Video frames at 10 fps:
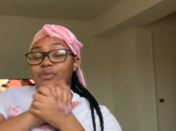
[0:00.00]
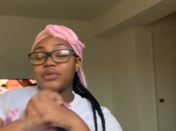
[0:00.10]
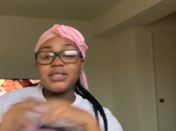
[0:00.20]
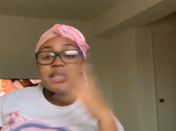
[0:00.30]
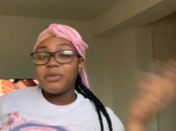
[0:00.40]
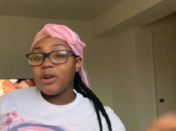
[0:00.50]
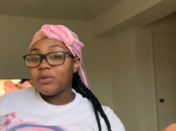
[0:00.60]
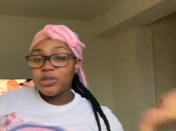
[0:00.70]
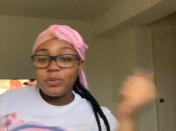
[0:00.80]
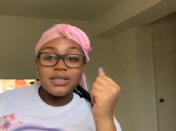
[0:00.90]
Just let me know
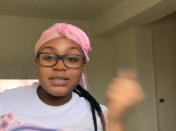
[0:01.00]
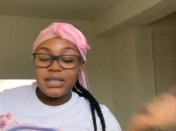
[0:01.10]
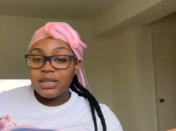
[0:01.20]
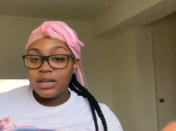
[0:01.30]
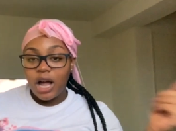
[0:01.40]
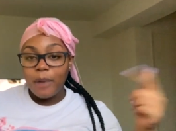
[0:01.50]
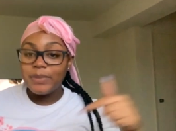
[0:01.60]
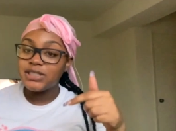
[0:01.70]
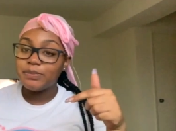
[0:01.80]
what you want to see in the comments